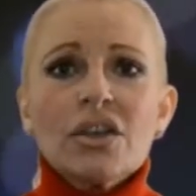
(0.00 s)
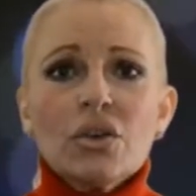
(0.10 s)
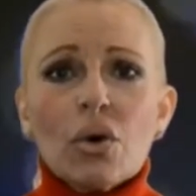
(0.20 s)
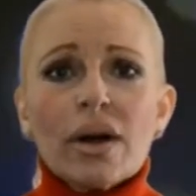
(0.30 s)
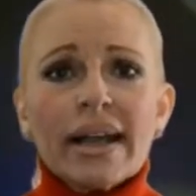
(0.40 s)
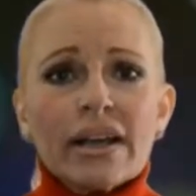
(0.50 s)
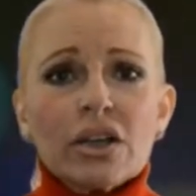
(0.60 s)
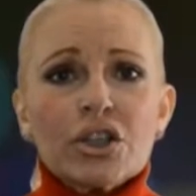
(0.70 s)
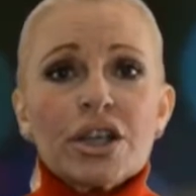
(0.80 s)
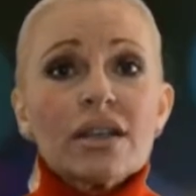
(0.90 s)
Your
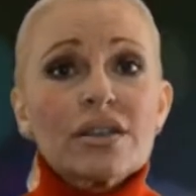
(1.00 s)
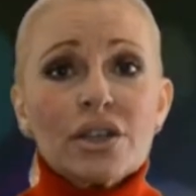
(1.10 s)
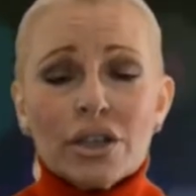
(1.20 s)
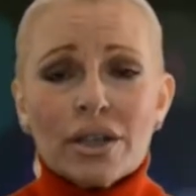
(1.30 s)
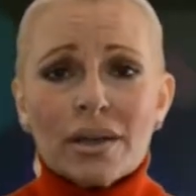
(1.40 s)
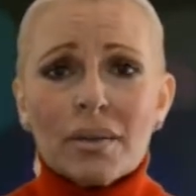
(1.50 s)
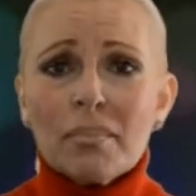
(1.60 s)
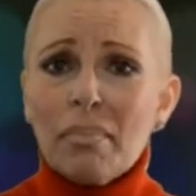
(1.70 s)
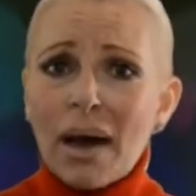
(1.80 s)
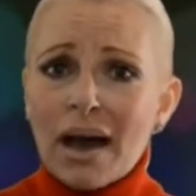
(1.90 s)
energy is good,
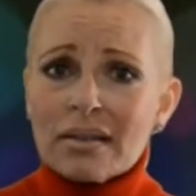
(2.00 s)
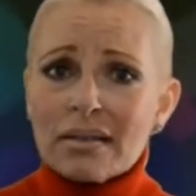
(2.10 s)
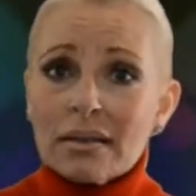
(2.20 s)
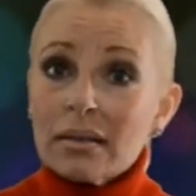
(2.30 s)
but